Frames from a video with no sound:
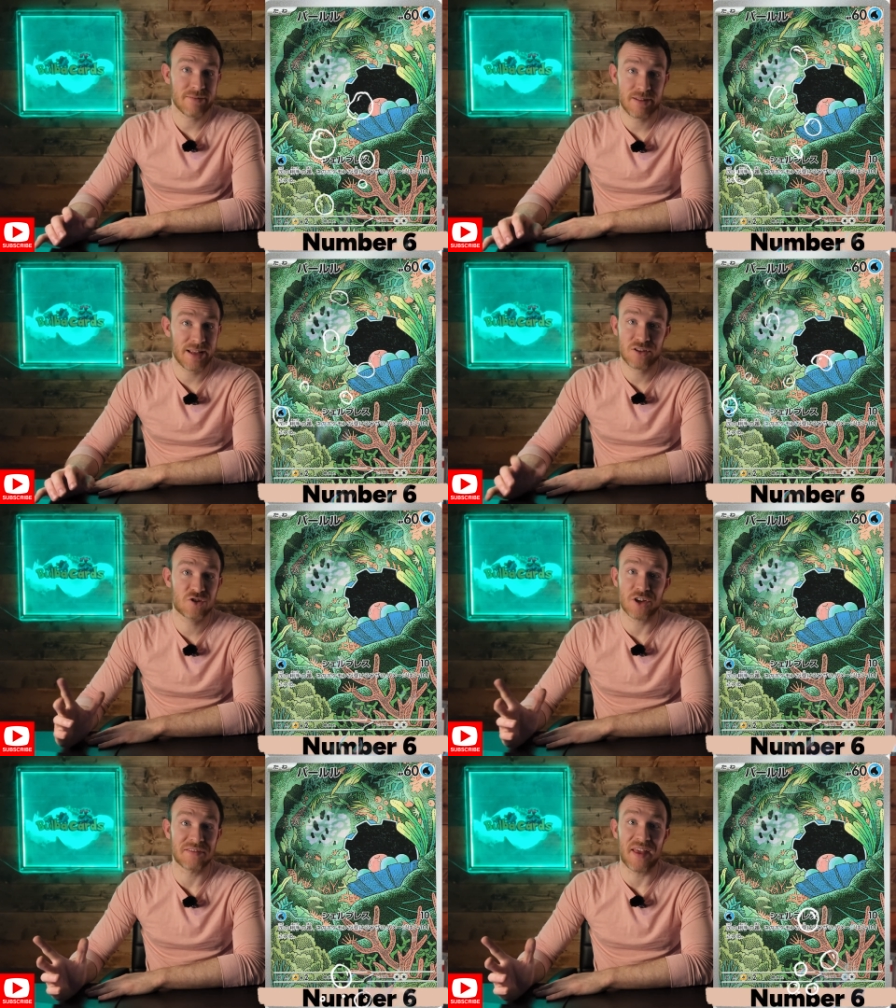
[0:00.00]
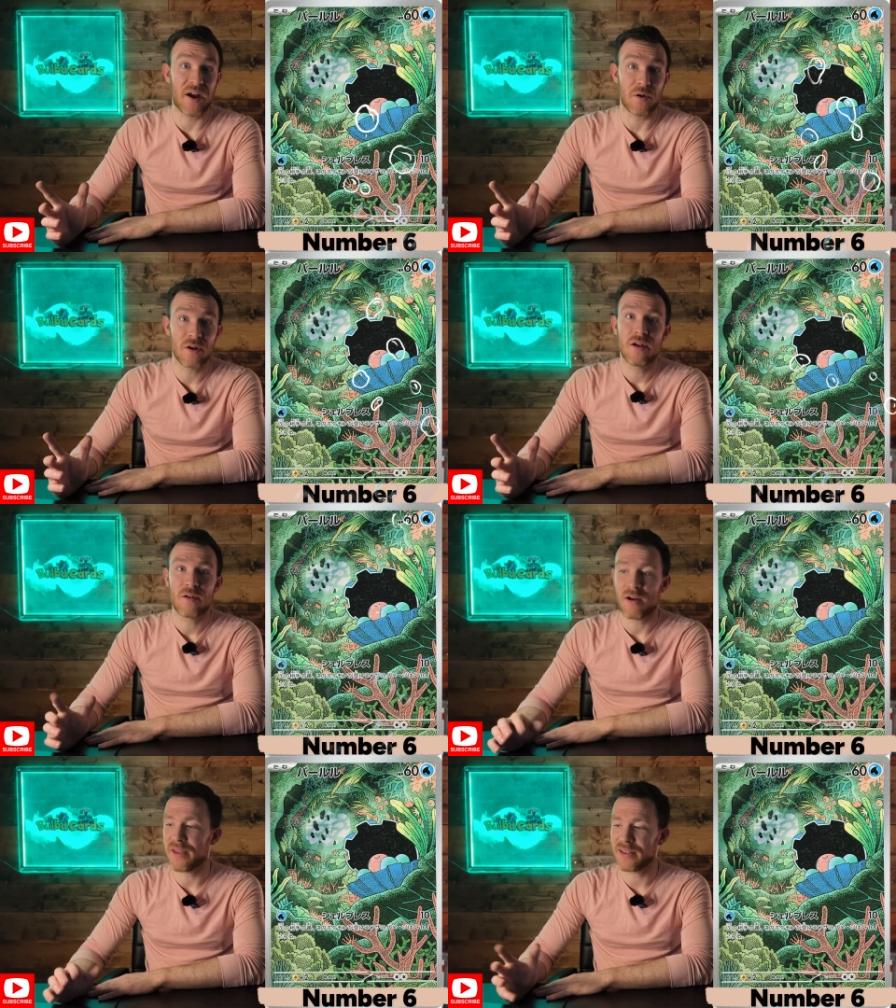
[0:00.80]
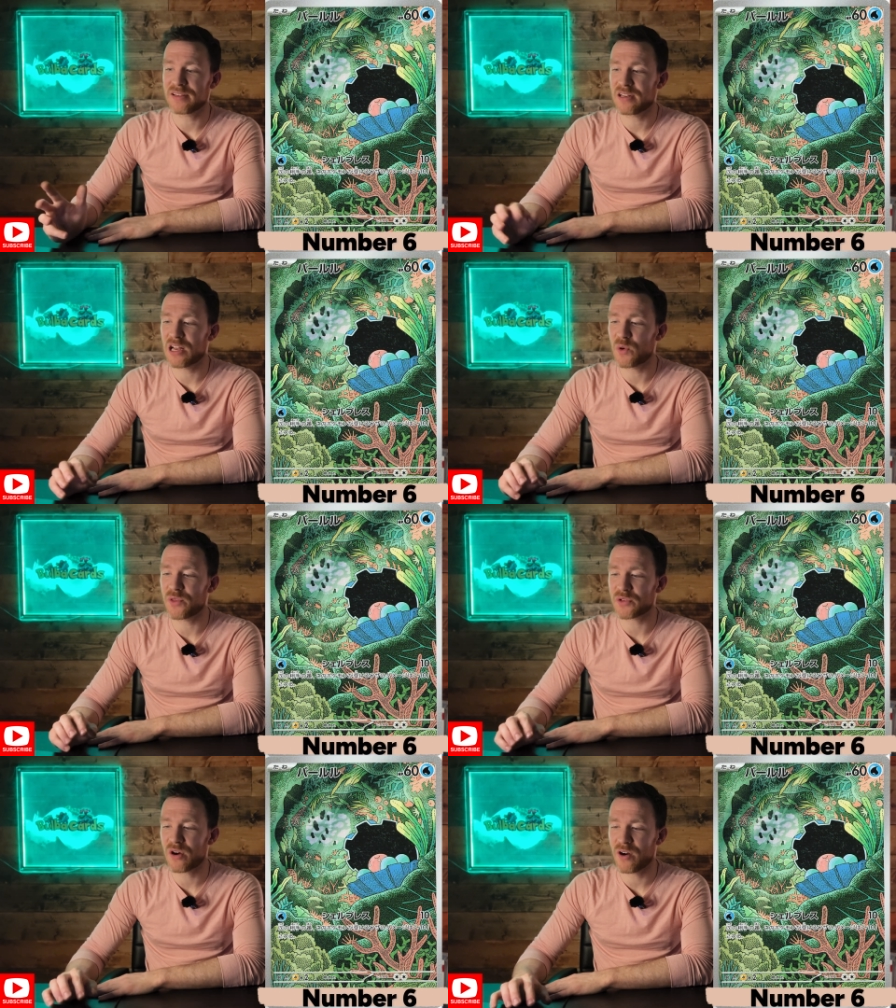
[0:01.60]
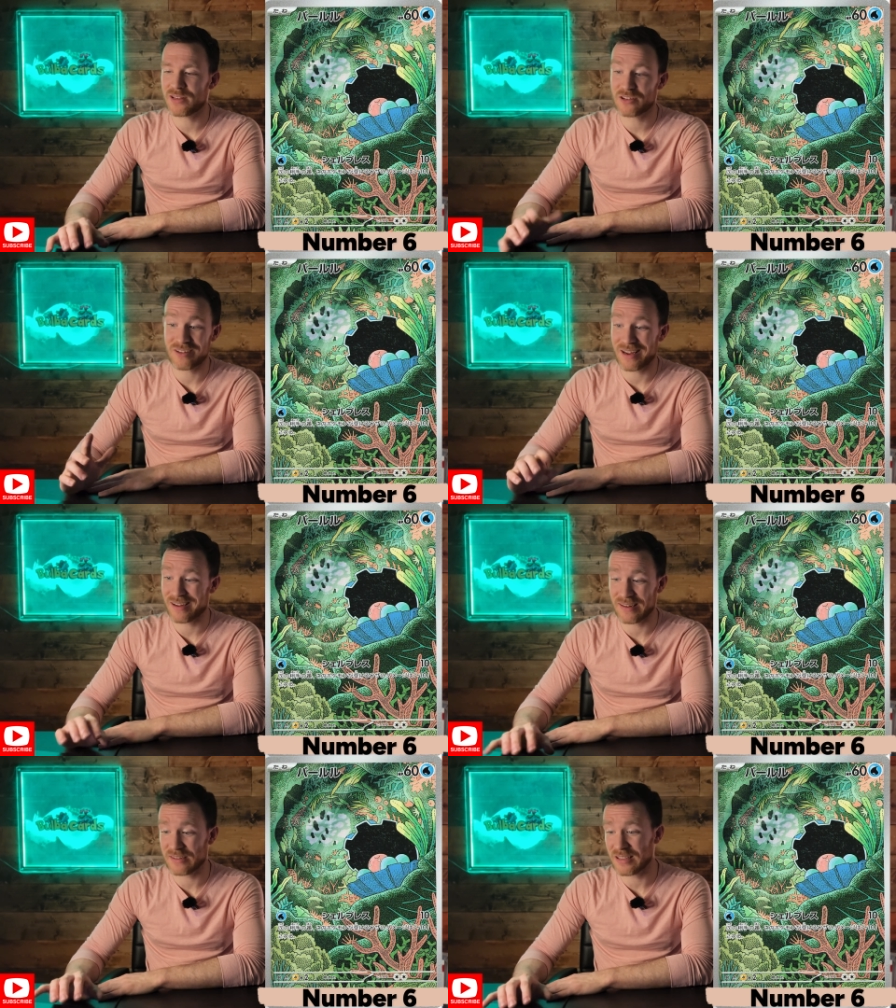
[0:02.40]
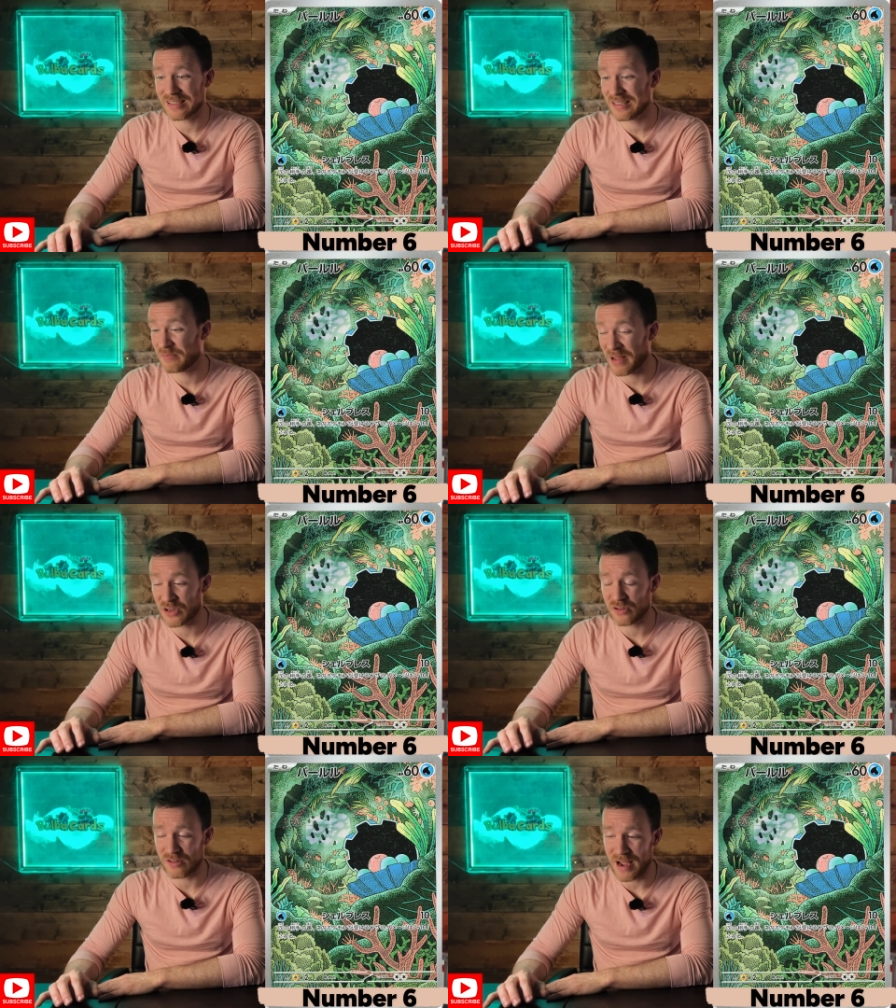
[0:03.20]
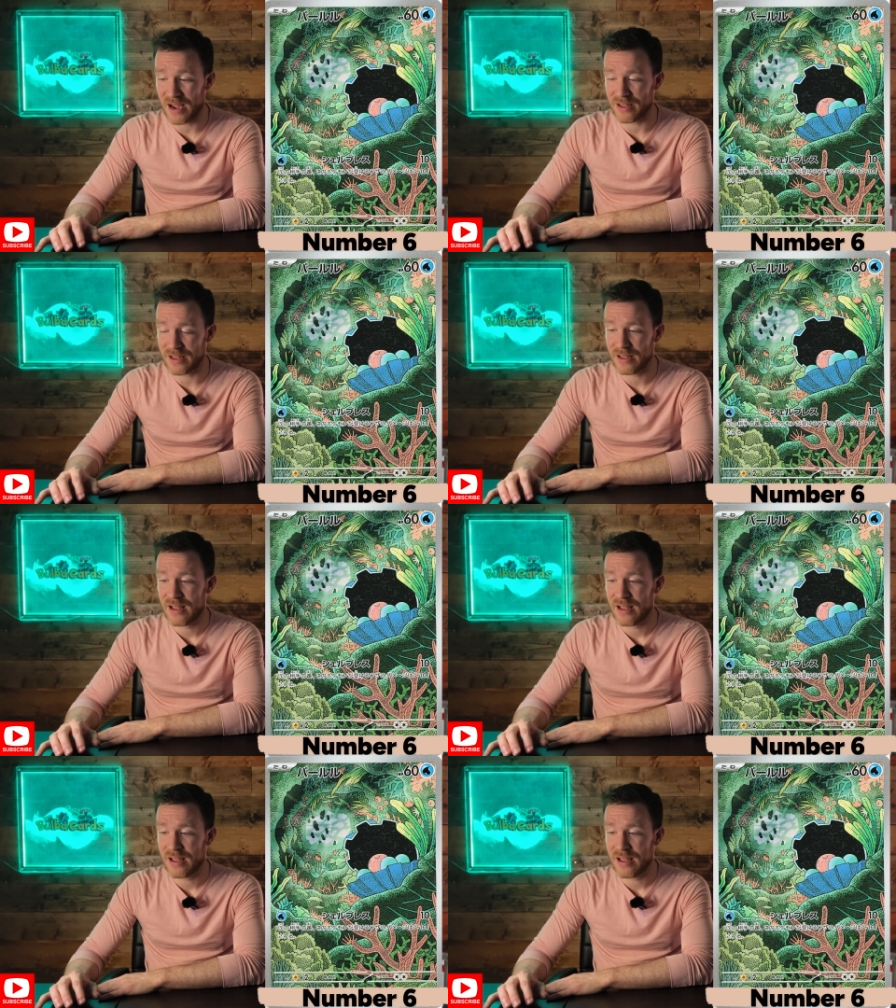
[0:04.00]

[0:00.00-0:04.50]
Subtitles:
It's just there, right? This is another one of those cards. It's just like, there's nothing special about it.